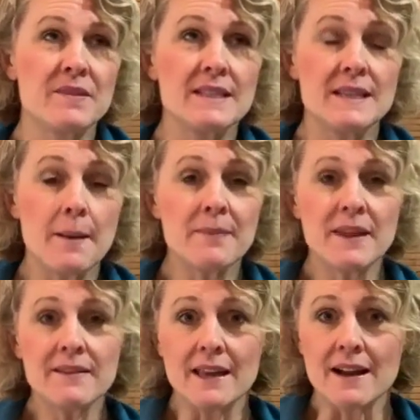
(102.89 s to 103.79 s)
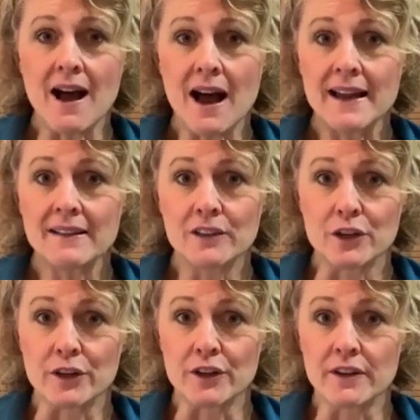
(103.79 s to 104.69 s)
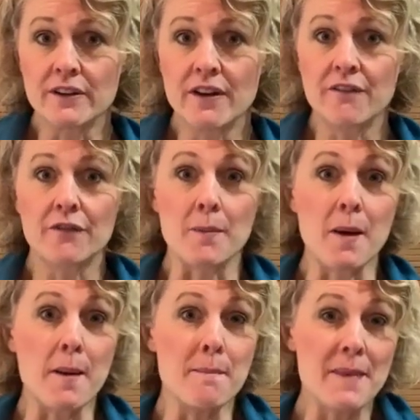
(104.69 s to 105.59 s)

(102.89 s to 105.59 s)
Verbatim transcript: something that I learned from a